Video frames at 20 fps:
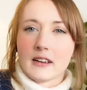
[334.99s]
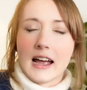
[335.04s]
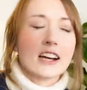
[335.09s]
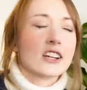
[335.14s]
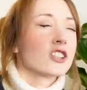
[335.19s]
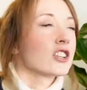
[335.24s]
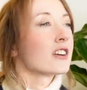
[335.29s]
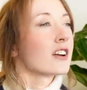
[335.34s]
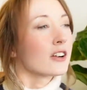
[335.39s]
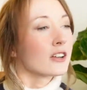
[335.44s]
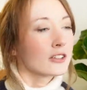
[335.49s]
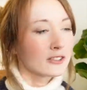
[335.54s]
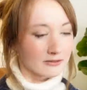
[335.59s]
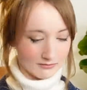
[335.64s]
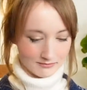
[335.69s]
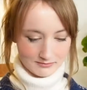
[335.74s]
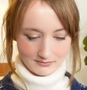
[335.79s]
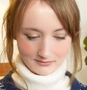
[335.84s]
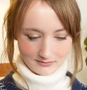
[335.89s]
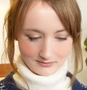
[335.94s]
Actually, no,
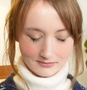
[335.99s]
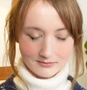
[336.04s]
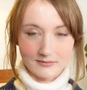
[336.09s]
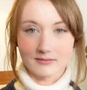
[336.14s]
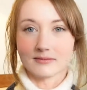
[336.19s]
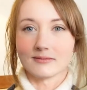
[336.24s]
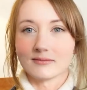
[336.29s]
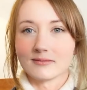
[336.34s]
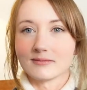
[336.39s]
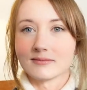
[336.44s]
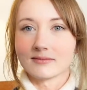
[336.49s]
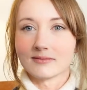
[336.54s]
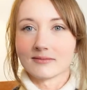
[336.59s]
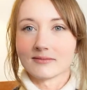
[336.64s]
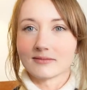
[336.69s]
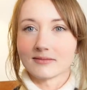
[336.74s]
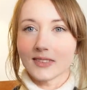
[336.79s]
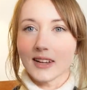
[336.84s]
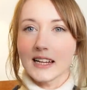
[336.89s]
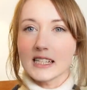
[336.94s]

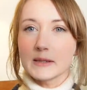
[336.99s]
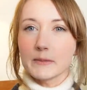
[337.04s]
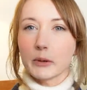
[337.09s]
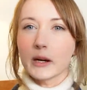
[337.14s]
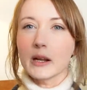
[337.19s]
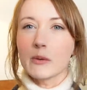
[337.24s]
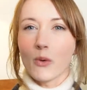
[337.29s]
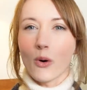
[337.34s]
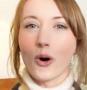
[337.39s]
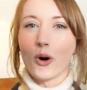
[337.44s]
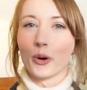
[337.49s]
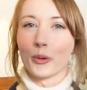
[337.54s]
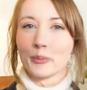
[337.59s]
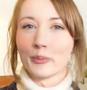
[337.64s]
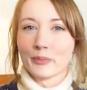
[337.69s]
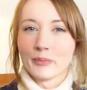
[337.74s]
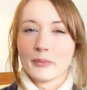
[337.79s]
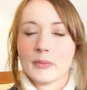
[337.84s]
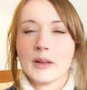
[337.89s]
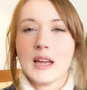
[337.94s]
it's pretty warm.
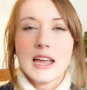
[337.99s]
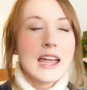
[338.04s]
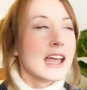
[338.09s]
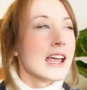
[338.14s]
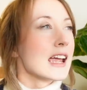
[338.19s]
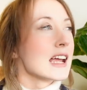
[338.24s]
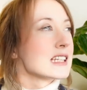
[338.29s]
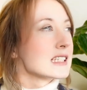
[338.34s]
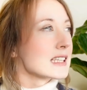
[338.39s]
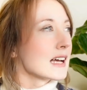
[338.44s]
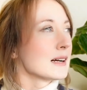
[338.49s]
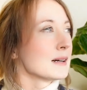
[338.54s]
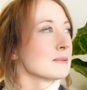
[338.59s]
It's